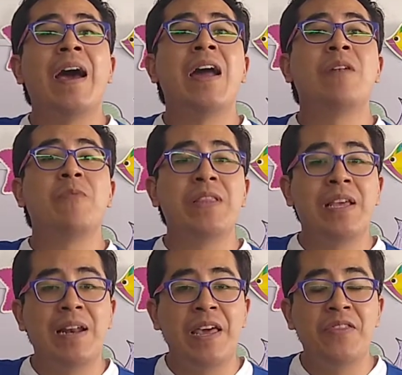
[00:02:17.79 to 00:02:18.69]
And with
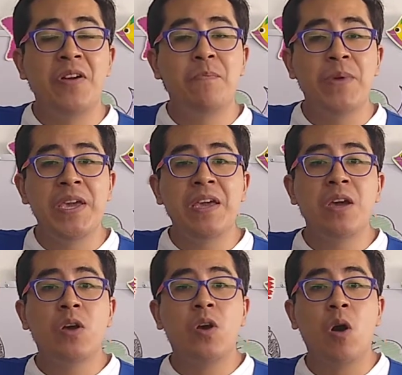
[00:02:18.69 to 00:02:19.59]
the letter B,